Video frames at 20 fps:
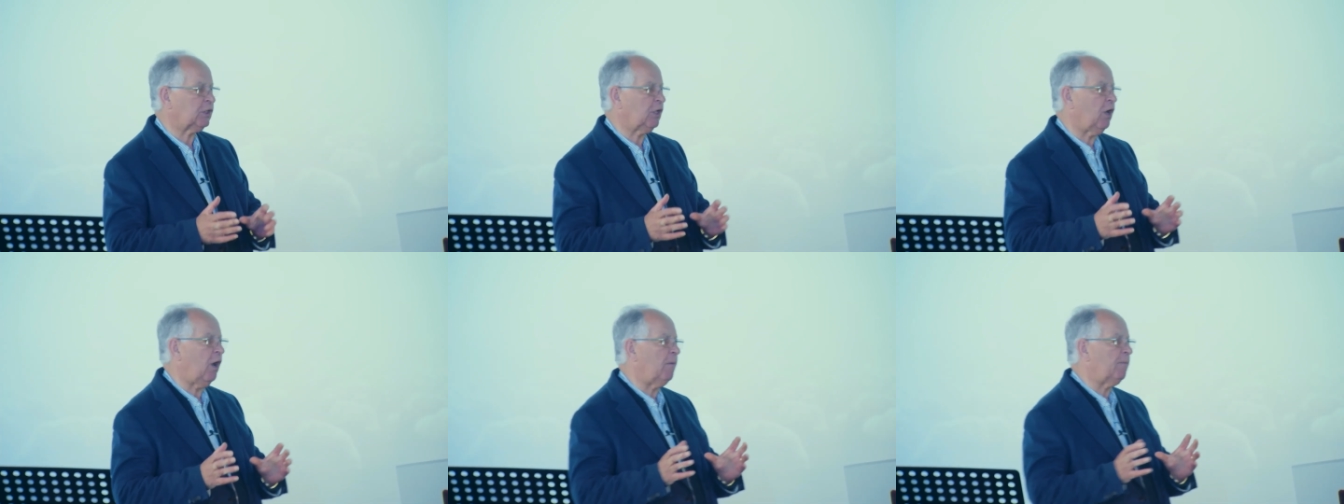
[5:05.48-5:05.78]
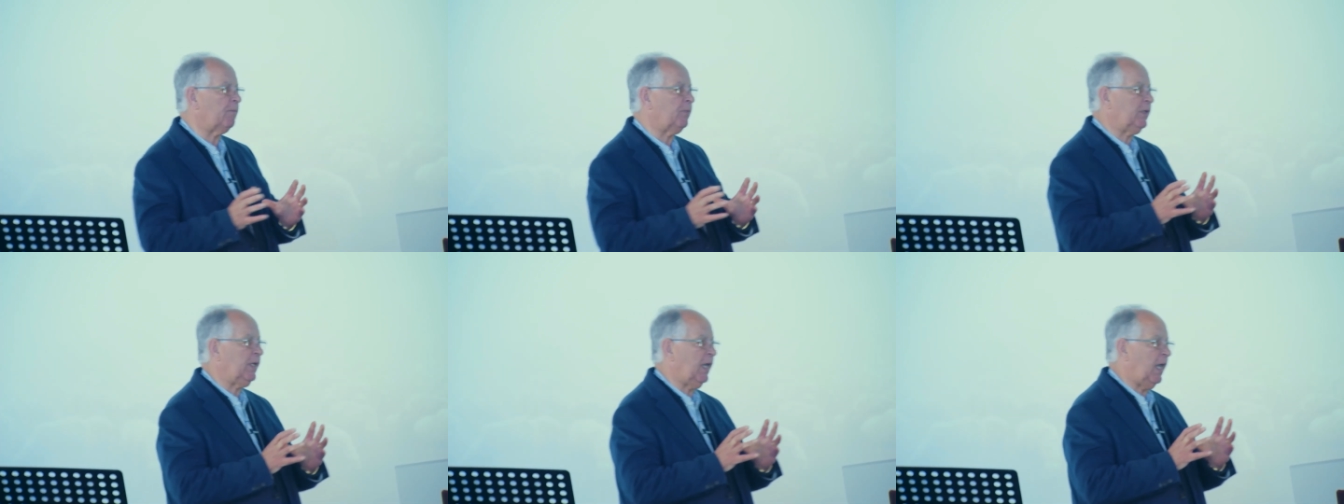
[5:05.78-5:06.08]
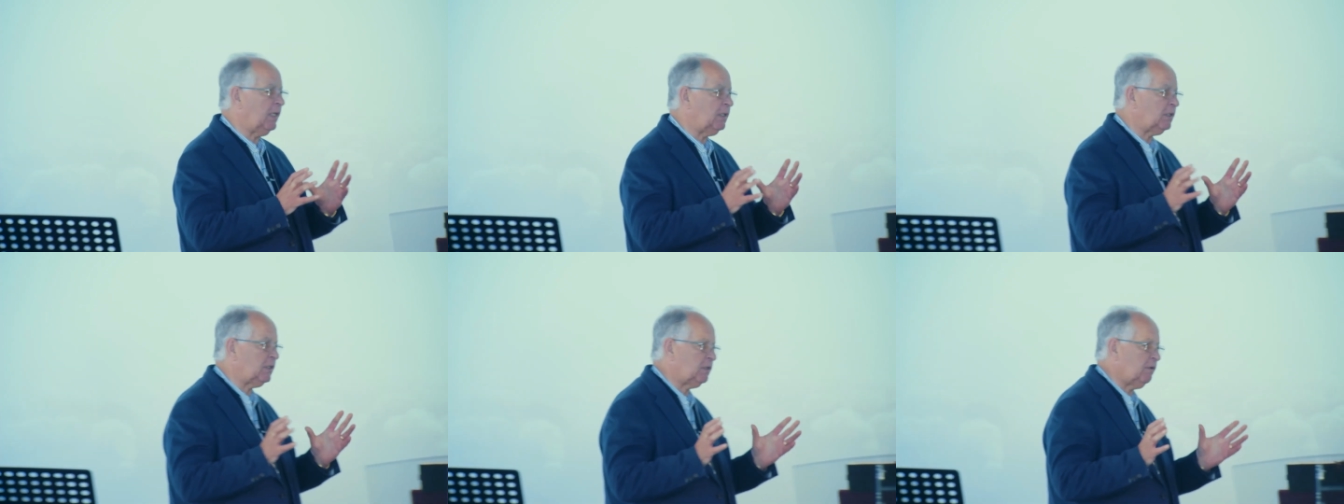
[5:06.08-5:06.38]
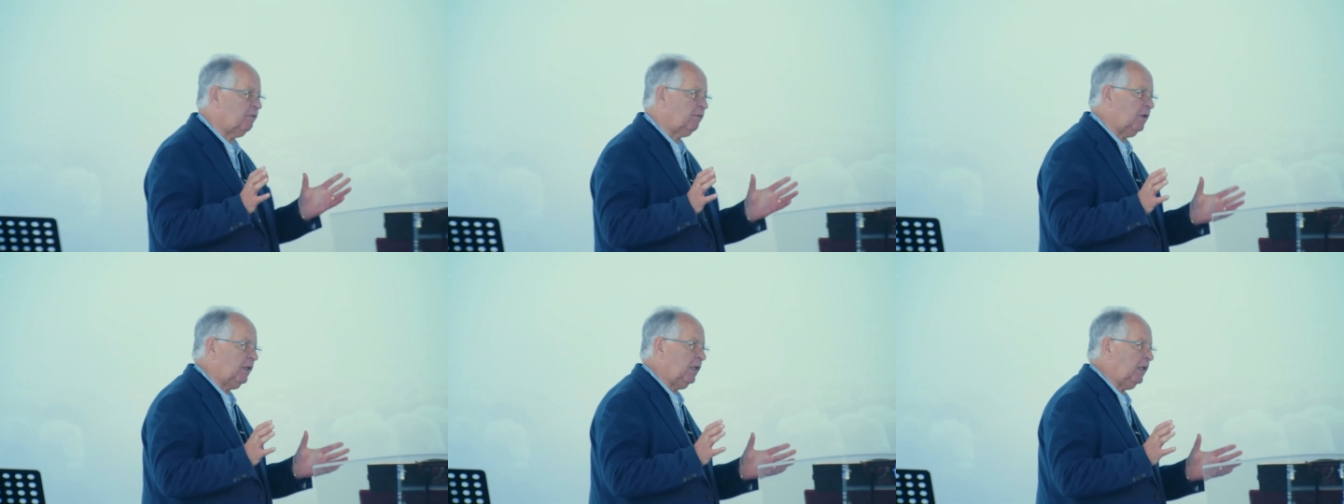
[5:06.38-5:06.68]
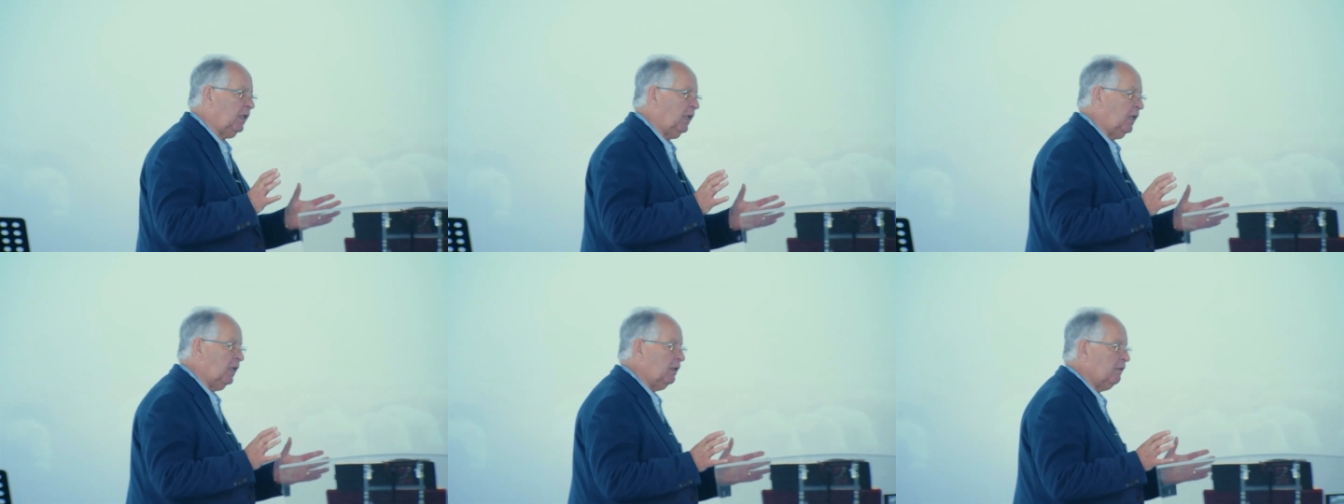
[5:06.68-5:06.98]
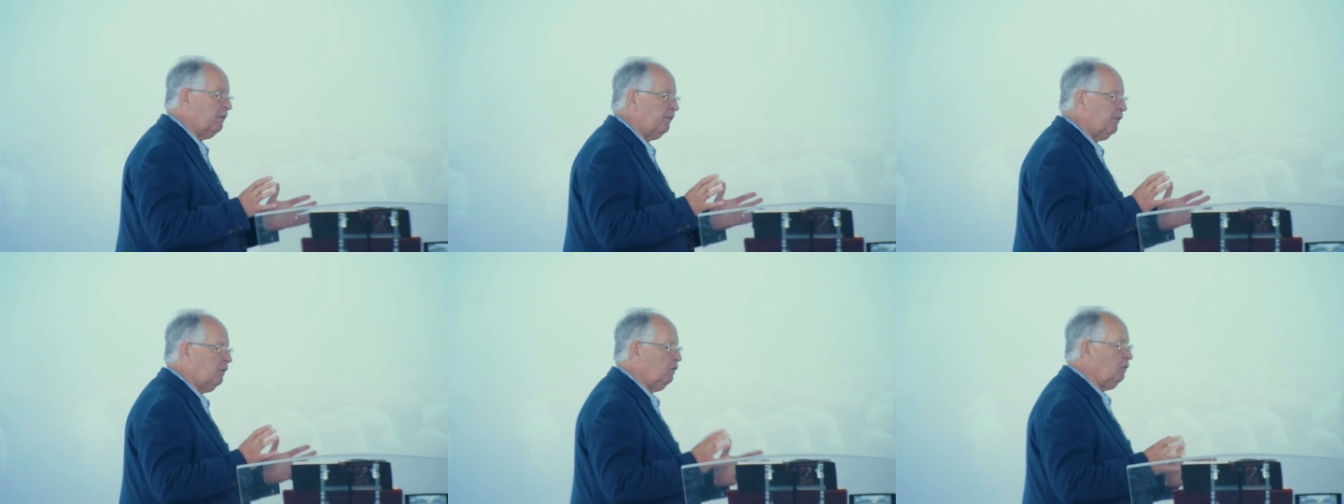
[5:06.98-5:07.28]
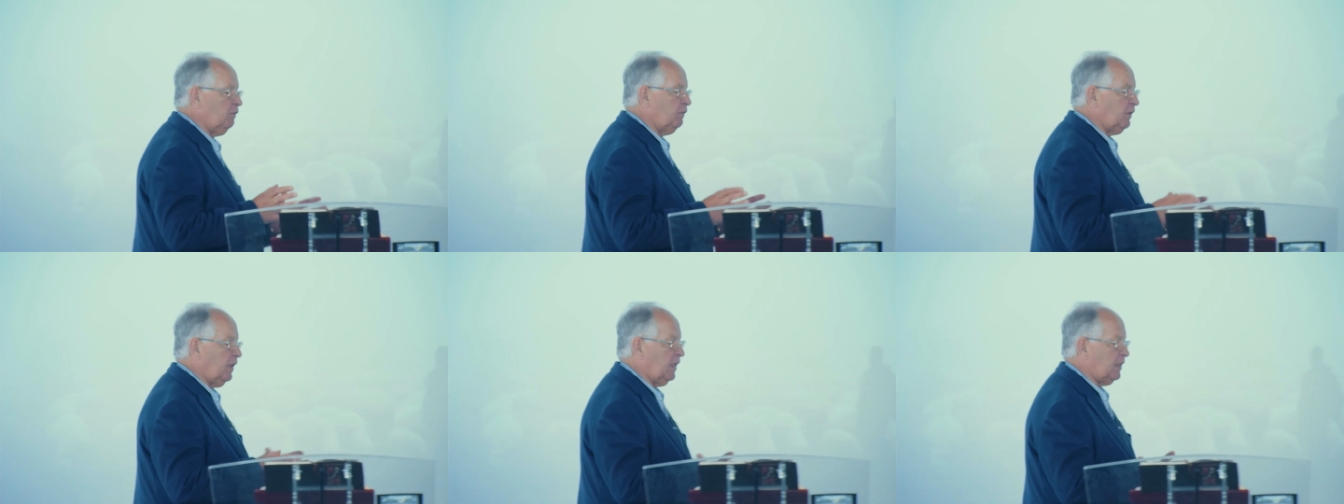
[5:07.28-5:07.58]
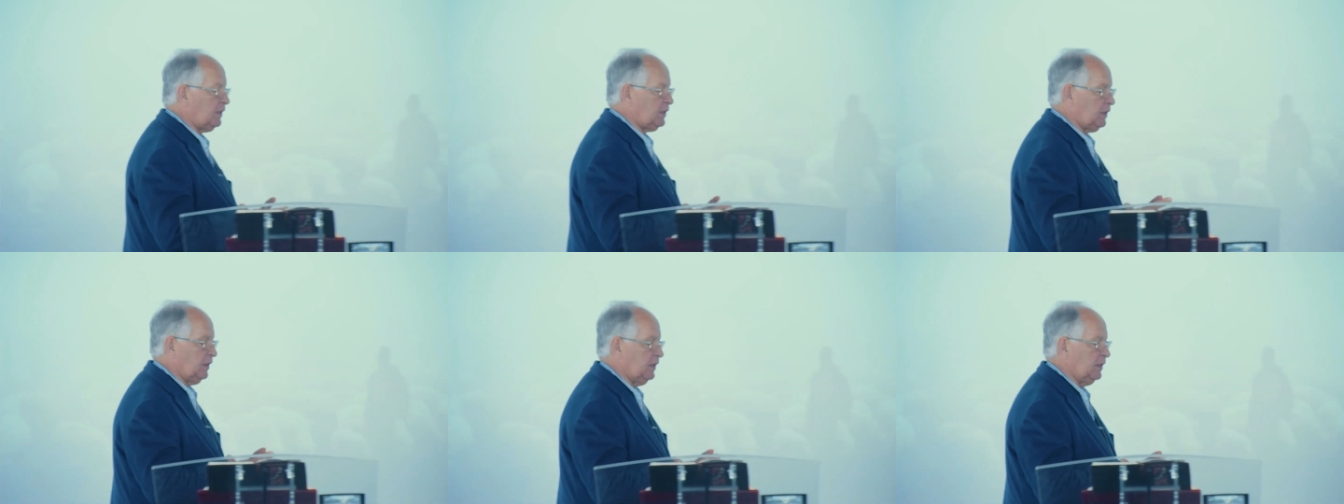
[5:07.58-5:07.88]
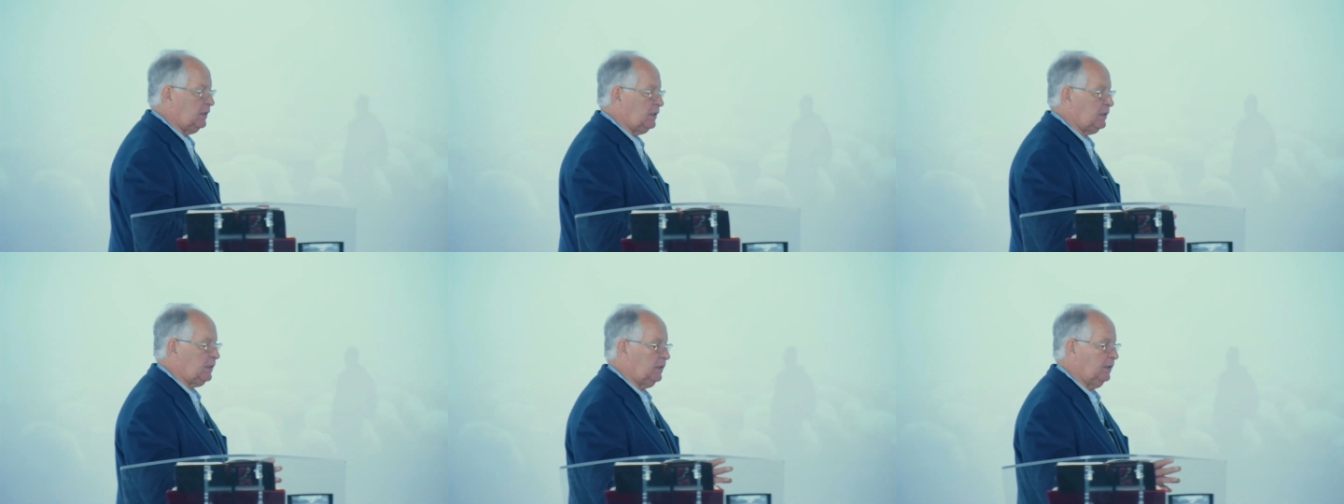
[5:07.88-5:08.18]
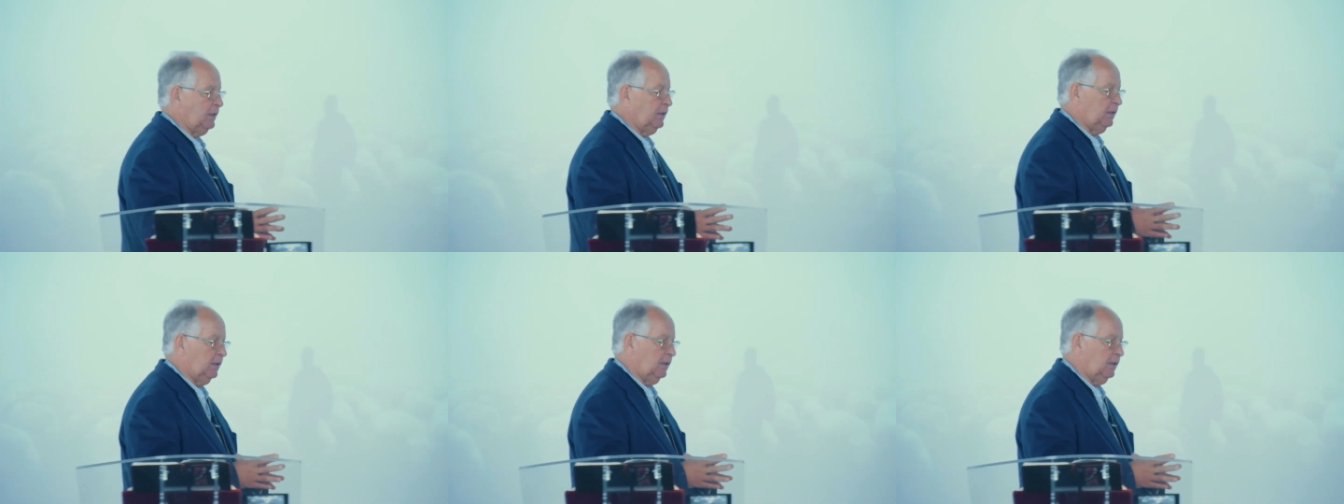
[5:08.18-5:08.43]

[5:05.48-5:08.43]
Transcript: comprehensively in a few verses